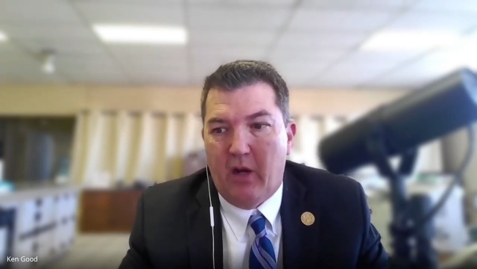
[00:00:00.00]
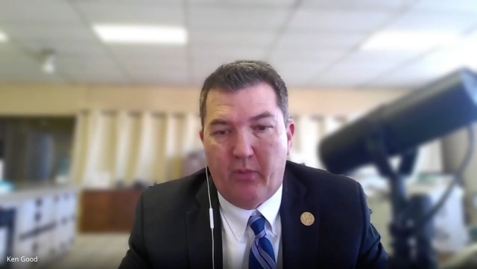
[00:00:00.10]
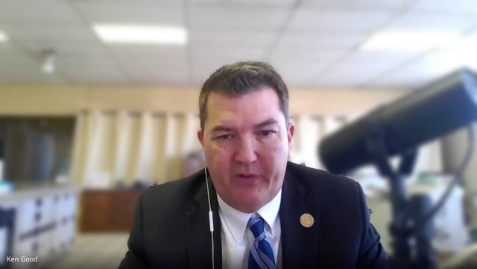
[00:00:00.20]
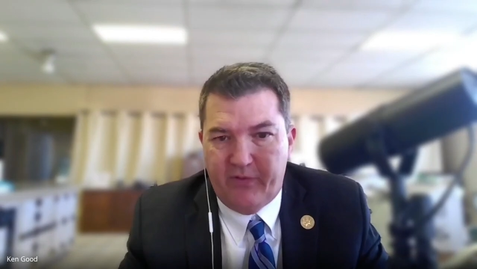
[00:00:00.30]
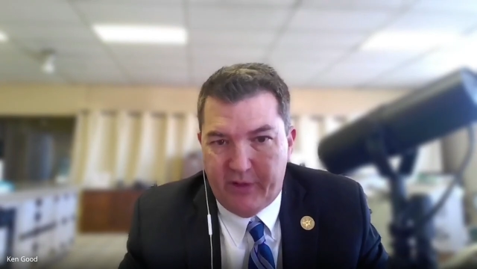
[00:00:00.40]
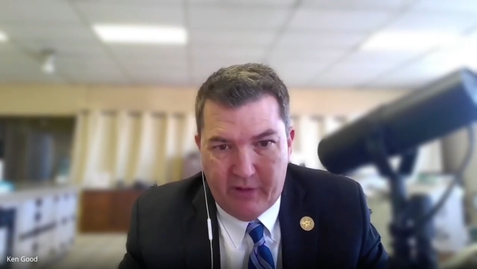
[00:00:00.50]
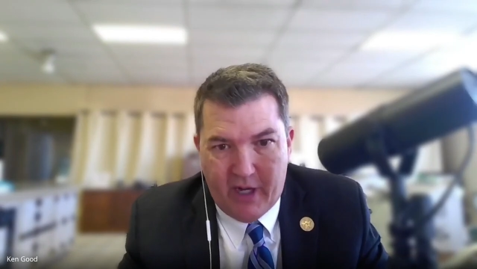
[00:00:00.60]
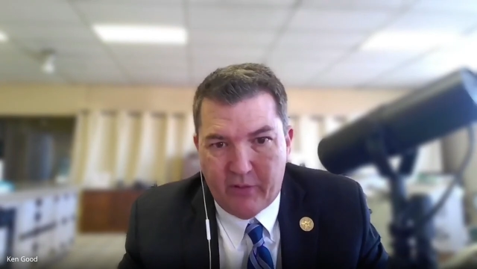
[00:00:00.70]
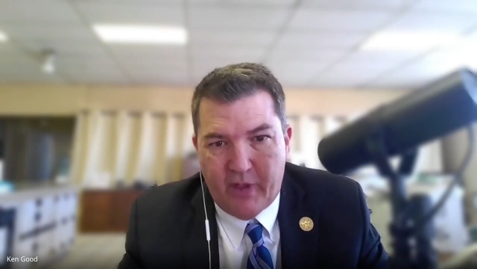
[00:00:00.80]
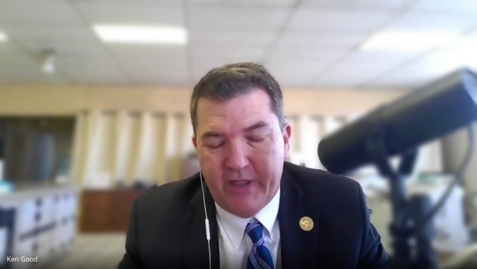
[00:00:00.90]
we figured
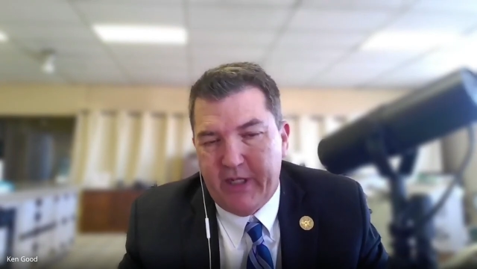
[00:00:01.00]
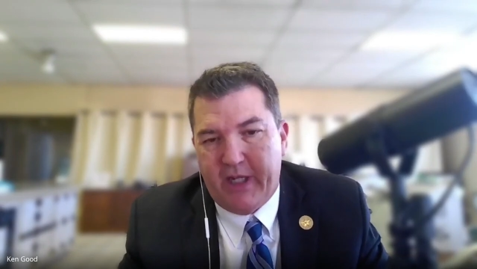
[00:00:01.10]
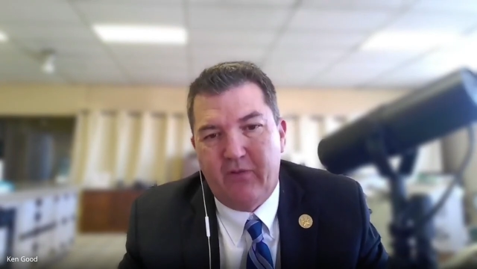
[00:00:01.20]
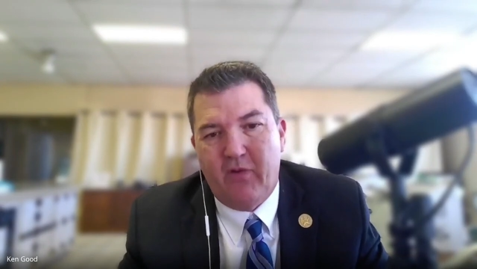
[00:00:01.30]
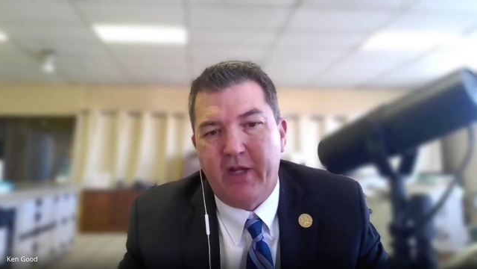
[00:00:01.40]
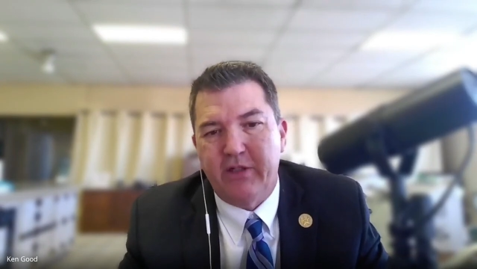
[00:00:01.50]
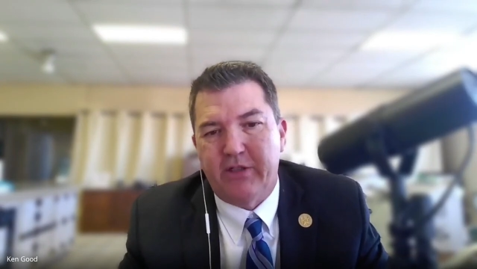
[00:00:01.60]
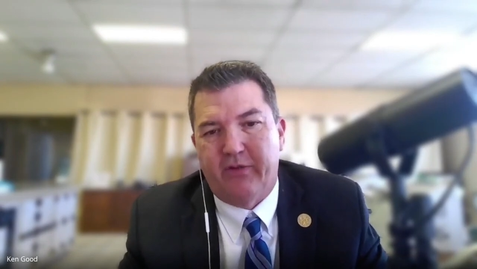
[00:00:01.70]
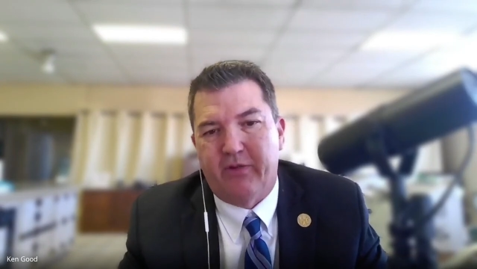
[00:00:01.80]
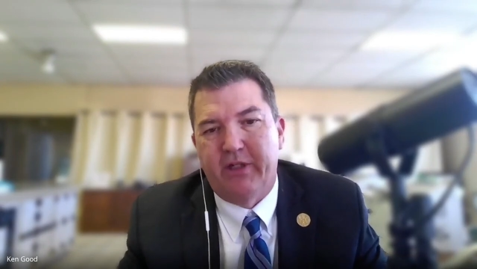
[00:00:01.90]
out a way to take
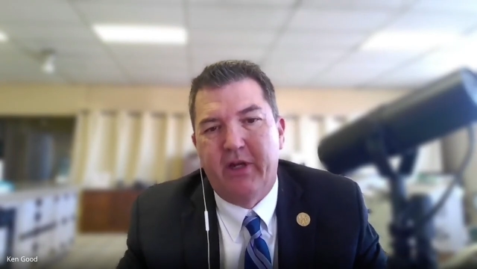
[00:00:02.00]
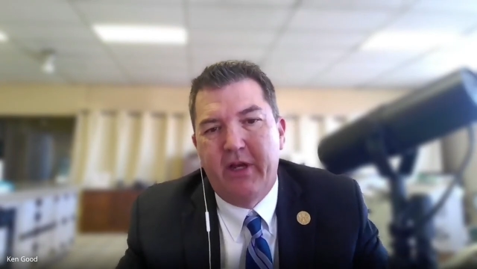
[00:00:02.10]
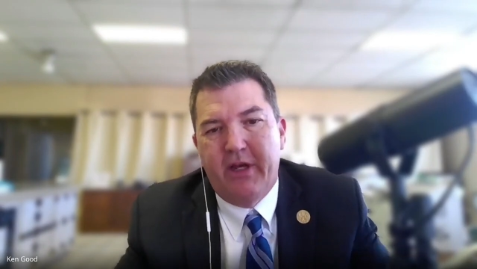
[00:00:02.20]
advantage of it.